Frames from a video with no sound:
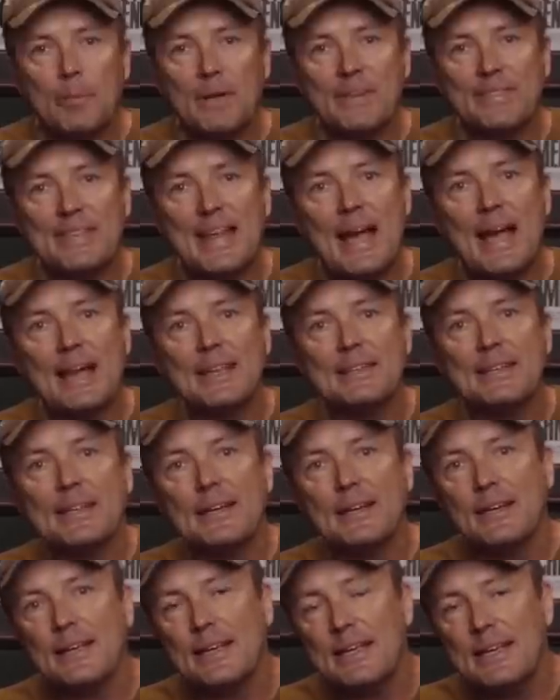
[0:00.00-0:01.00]
But the
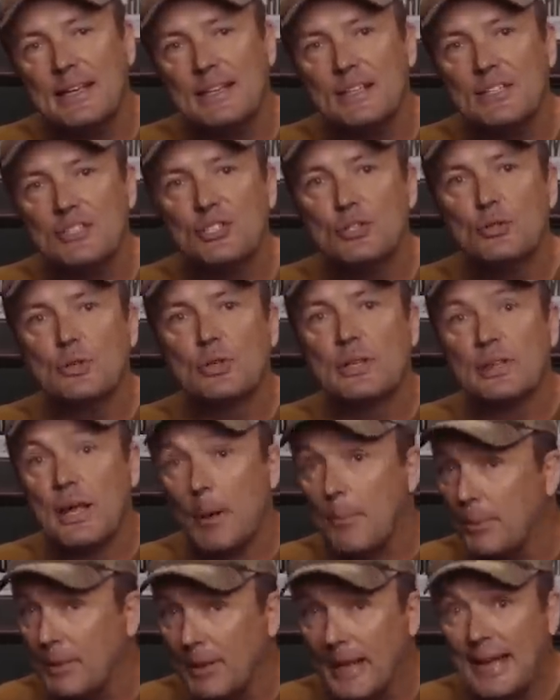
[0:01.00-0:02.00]
idea is you
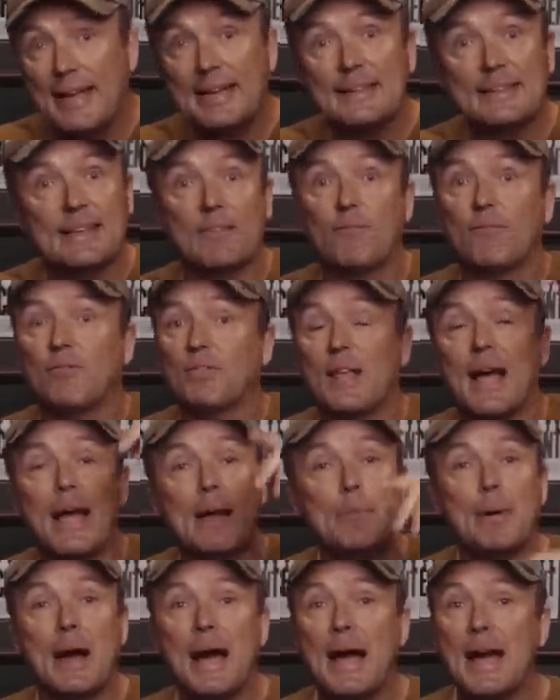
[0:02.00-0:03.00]
that plane can
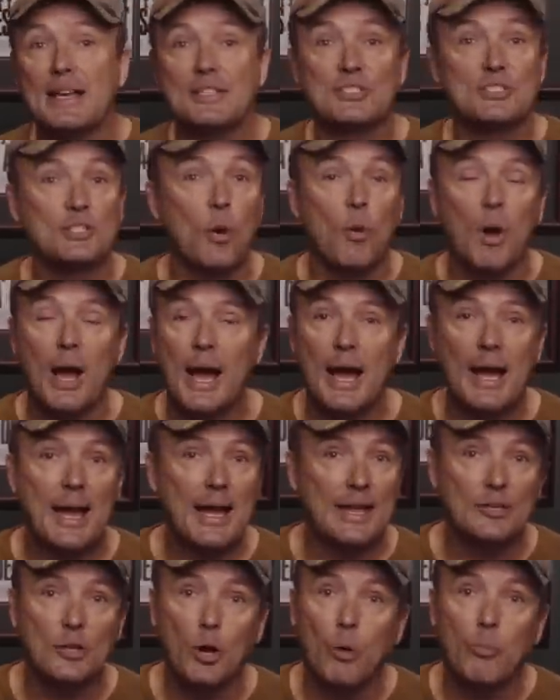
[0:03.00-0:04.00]
fly by so
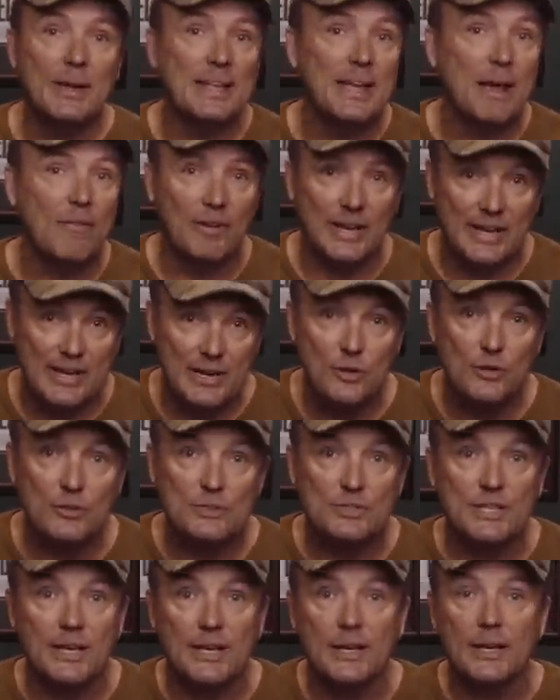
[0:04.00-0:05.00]
high, nobody ever
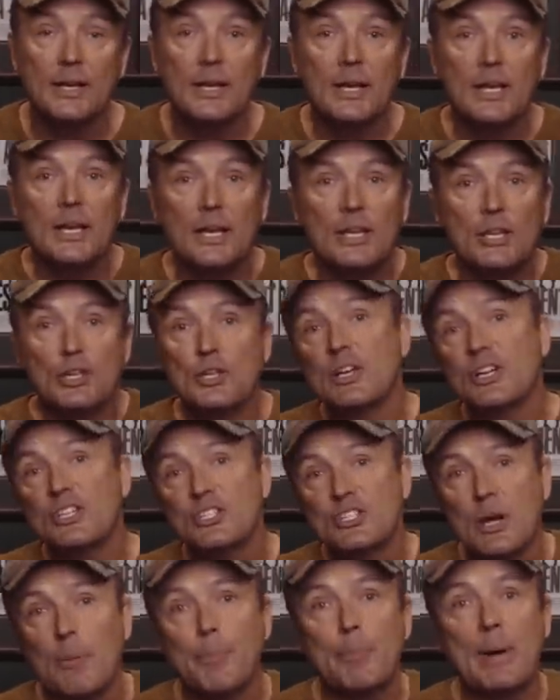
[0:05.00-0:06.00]
hears it. You
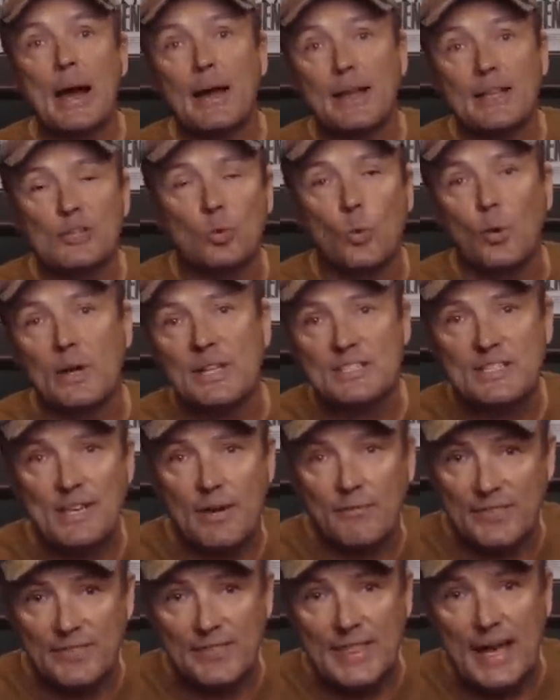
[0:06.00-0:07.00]
can jump out at
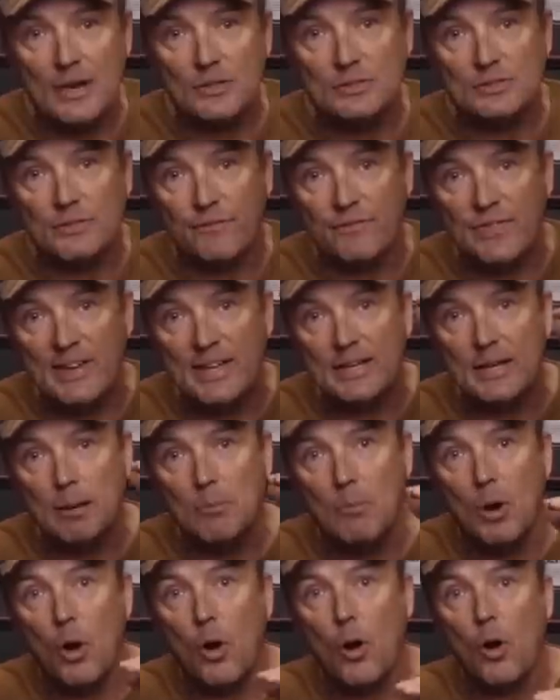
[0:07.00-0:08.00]
twenty-seven thousand feet,
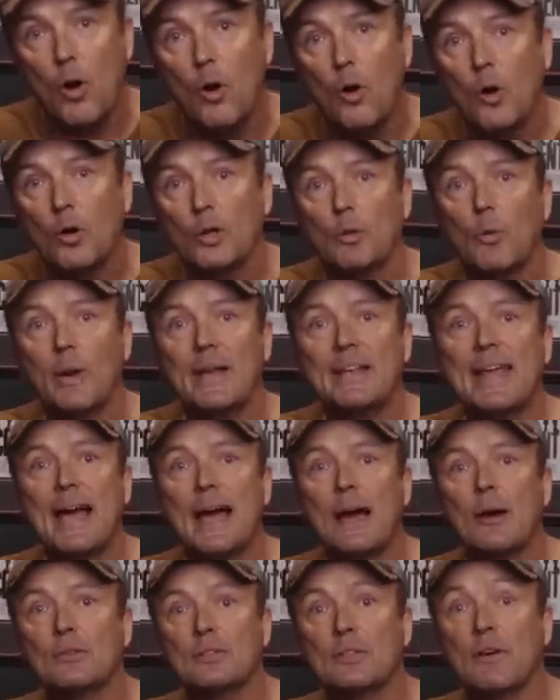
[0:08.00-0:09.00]
come all the way
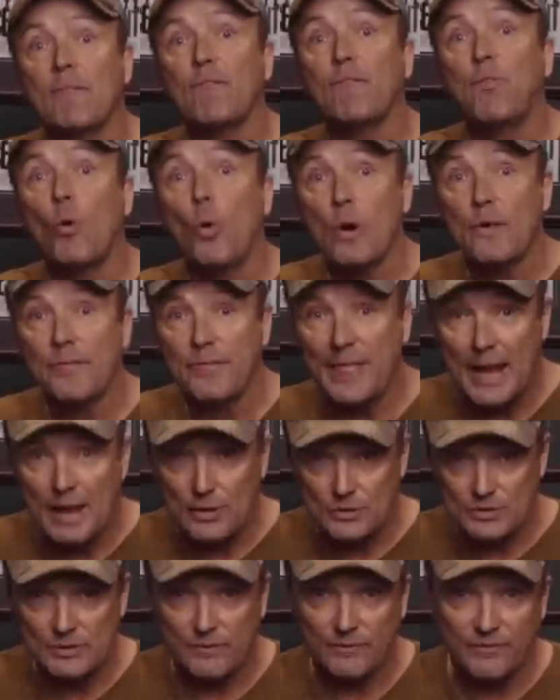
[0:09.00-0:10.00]
down to four
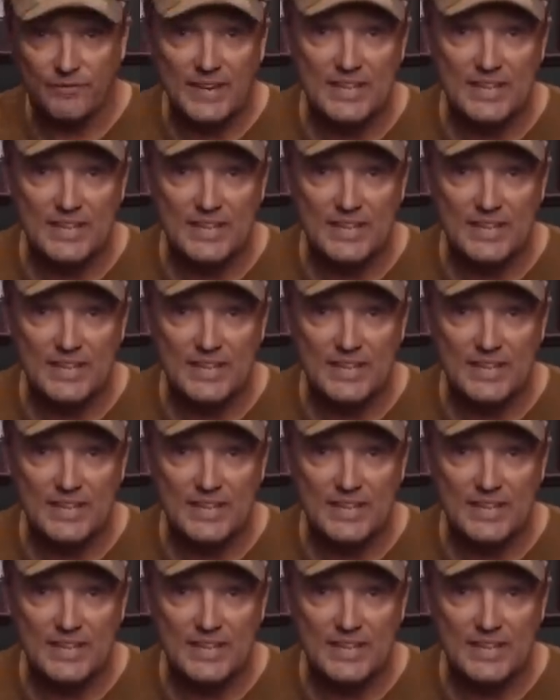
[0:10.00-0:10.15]
thousand